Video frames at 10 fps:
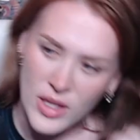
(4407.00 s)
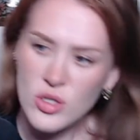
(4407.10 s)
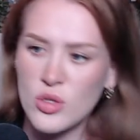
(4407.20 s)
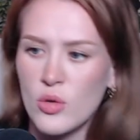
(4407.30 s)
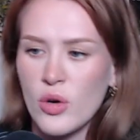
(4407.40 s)

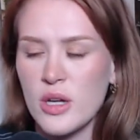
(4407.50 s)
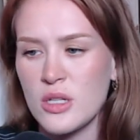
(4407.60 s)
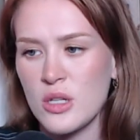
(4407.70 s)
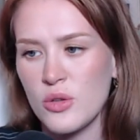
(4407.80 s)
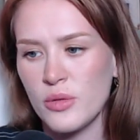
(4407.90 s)
That's so
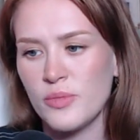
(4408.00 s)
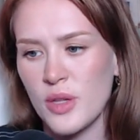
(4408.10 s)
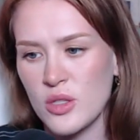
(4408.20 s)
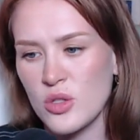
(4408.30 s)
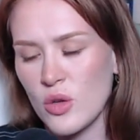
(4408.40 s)
crazy, dude.
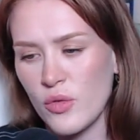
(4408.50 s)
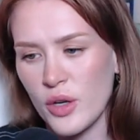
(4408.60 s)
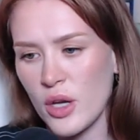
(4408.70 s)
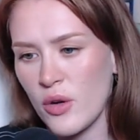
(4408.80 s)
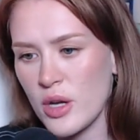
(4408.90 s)
That's so
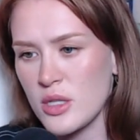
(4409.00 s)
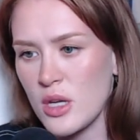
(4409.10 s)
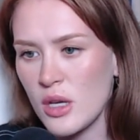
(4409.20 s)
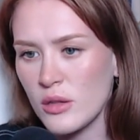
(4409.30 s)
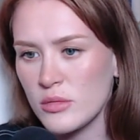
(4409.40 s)
freaking
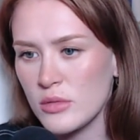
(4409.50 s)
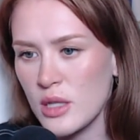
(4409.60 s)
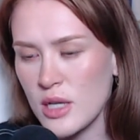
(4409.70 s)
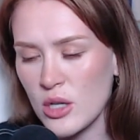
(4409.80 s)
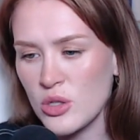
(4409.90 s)
crazy.
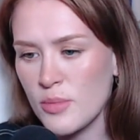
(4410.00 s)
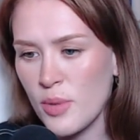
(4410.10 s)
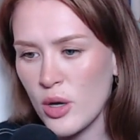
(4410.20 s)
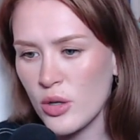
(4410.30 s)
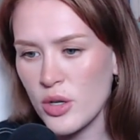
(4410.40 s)
That's actually
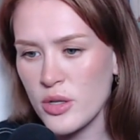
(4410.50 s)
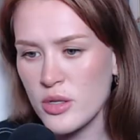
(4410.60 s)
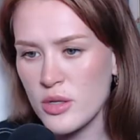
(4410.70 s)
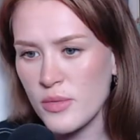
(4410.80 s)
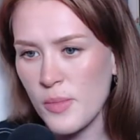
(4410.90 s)
bonkers.